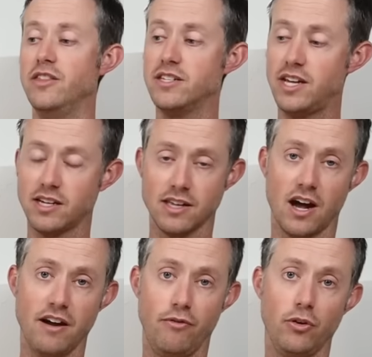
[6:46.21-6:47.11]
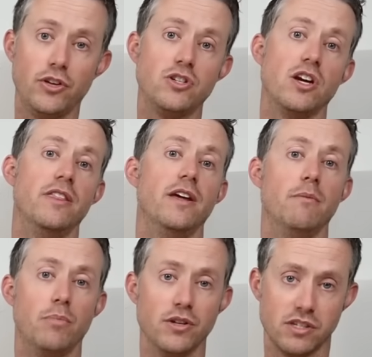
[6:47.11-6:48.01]
This takes the high voltage and then
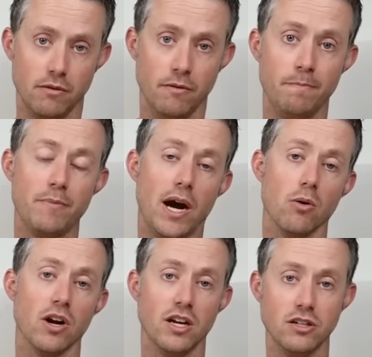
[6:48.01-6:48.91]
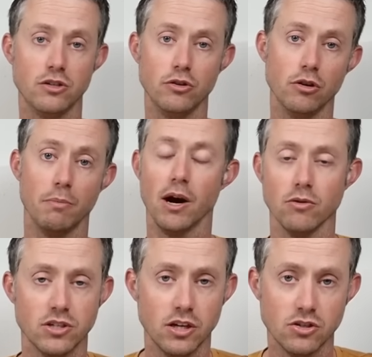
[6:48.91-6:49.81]
it puts the power into your
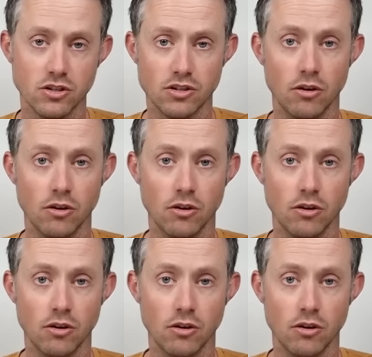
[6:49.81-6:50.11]
power station.